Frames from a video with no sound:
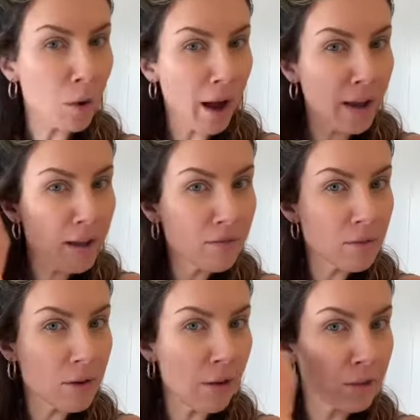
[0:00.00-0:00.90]
have
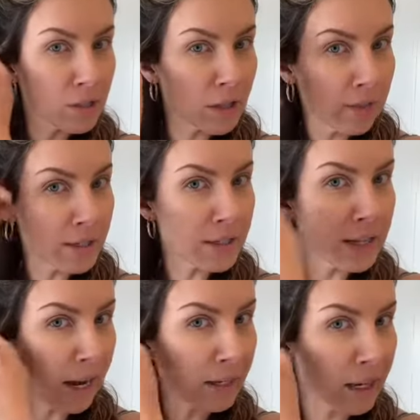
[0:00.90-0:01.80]
never done this
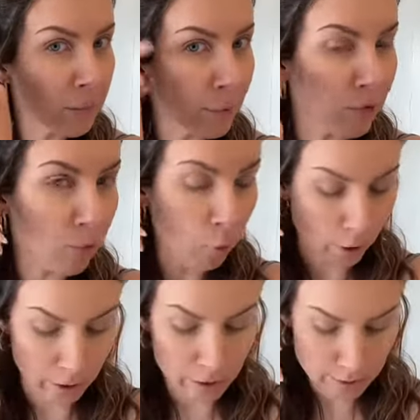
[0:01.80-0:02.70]
technique
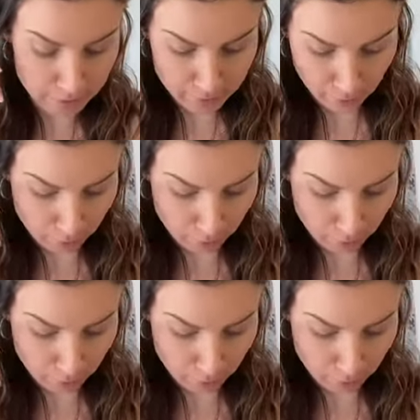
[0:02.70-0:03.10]
before. So